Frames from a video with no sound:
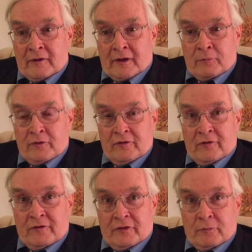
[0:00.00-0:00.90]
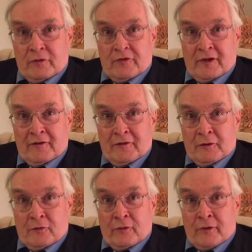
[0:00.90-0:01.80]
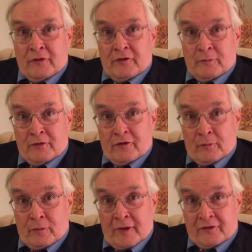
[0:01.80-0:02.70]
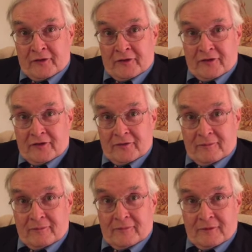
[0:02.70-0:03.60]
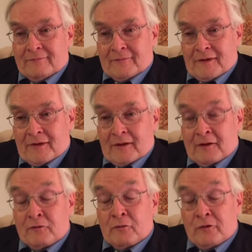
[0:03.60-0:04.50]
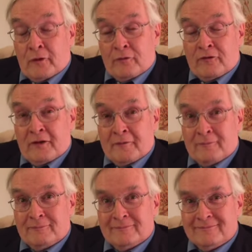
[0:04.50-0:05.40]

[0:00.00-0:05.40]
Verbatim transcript: not pro just projecting your voice, but your presence. And it was all fun.